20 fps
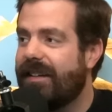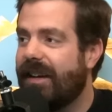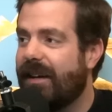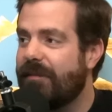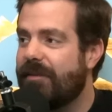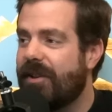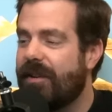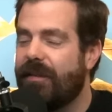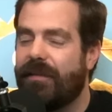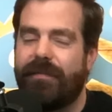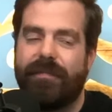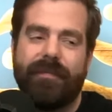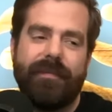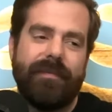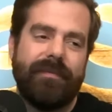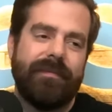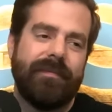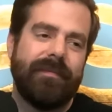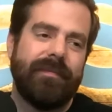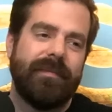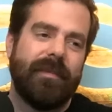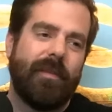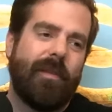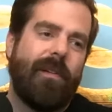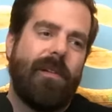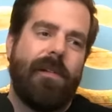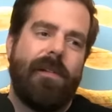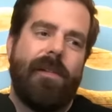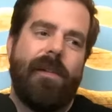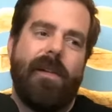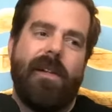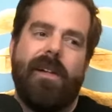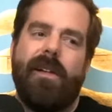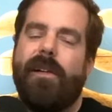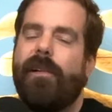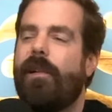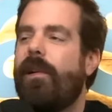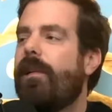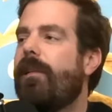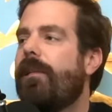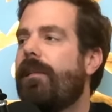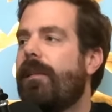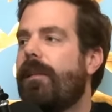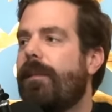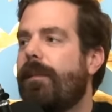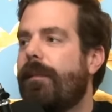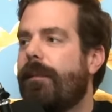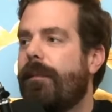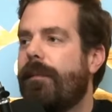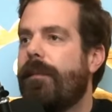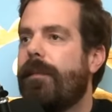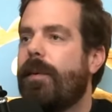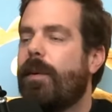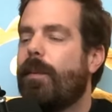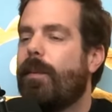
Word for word: time. It hasn't made it. I mean, I'm hoping that